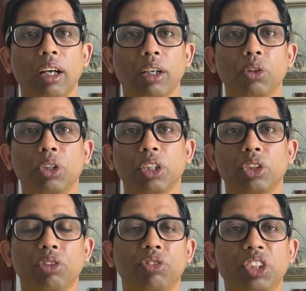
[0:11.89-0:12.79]
context
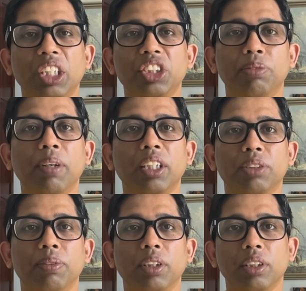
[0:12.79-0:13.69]
of change
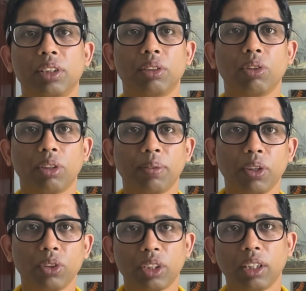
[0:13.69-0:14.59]
management. It's not
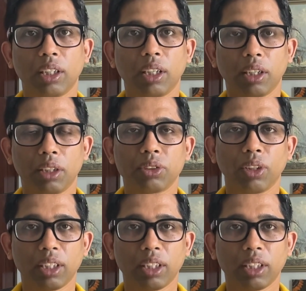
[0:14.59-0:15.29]
about, and so